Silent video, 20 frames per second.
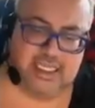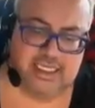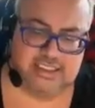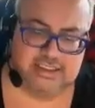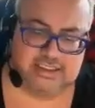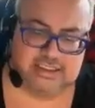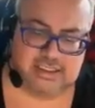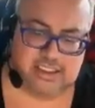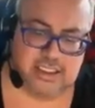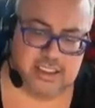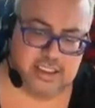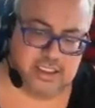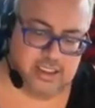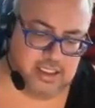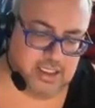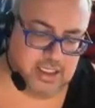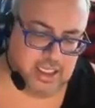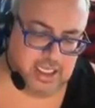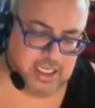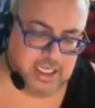and things.
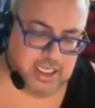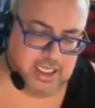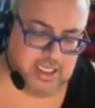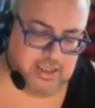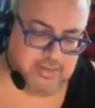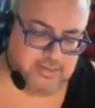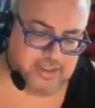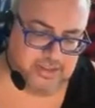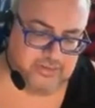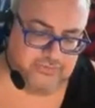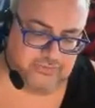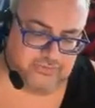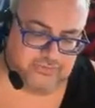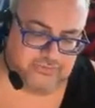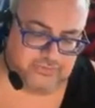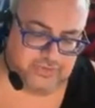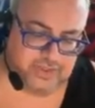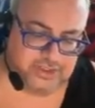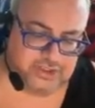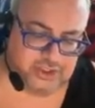In
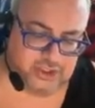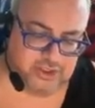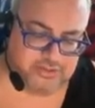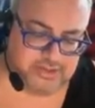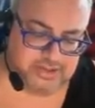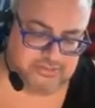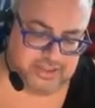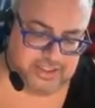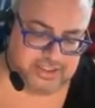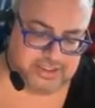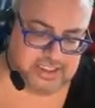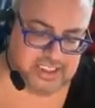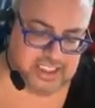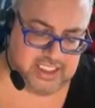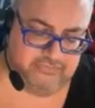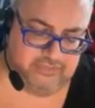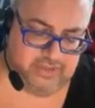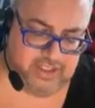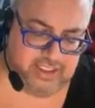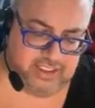terms of like
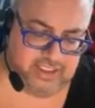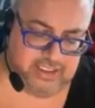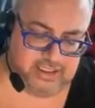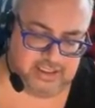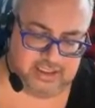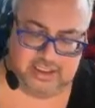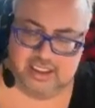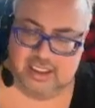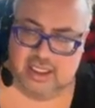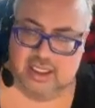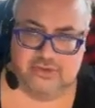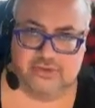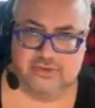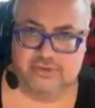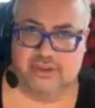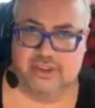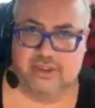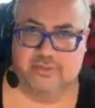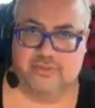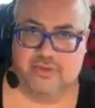TV and
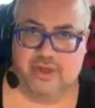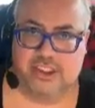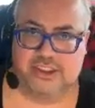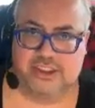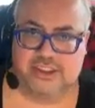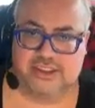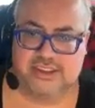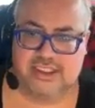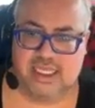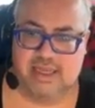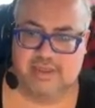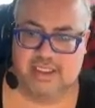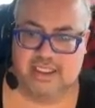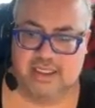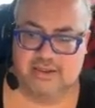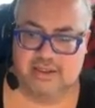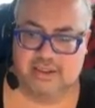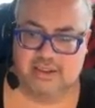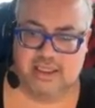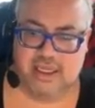other, you know, projects coming
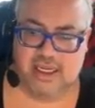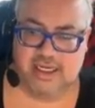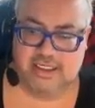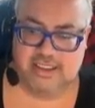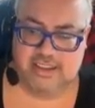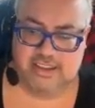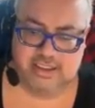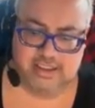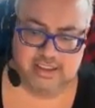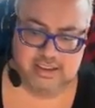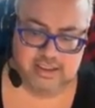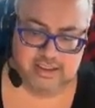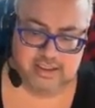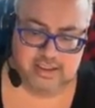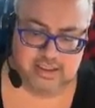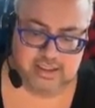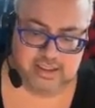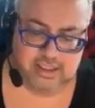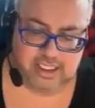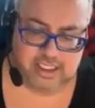down the line.
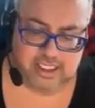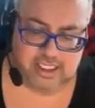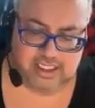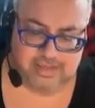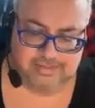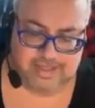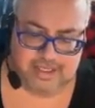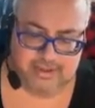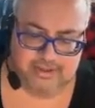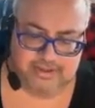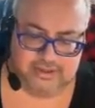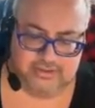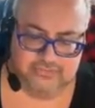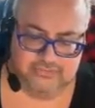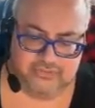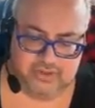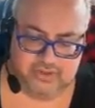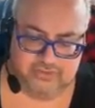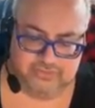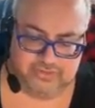I also
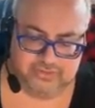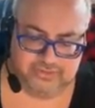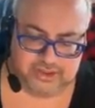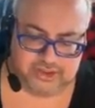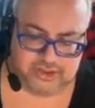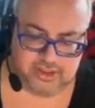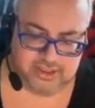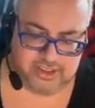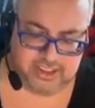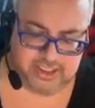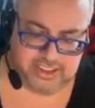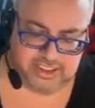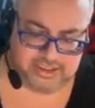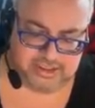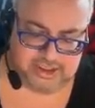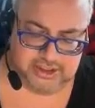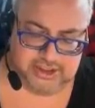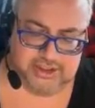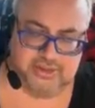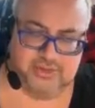feel a very strong
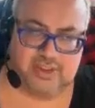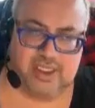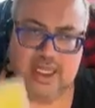connection